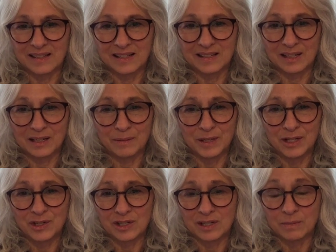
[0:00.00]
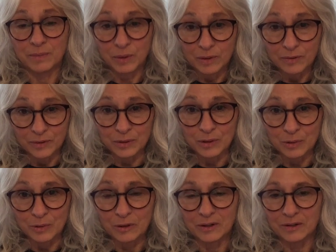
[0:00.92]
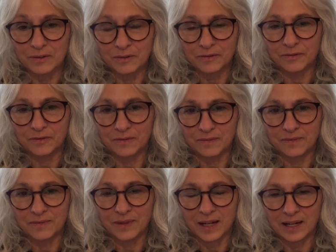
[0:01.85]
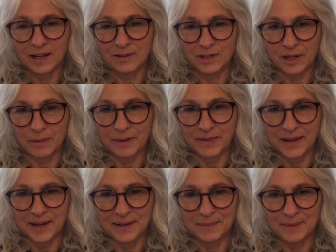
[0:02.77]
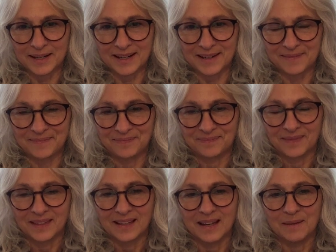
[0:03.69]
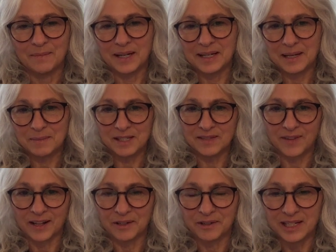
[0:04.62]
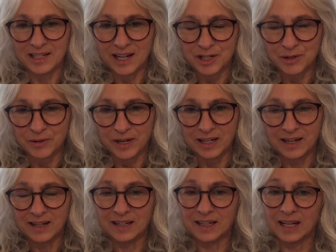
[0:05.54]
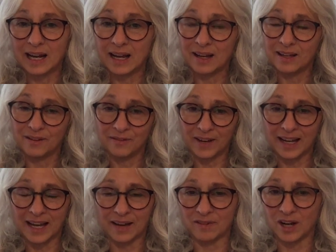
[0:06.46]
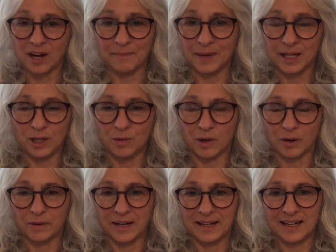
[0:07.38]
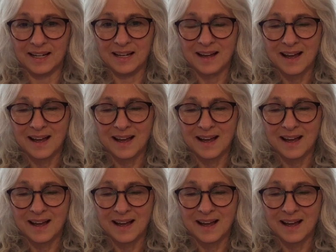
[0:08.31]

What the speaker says: going to be just a beautiful tool, and I'll talk about that in a minute. My name is Valerie Dodge Reyna, and if I have not met you already,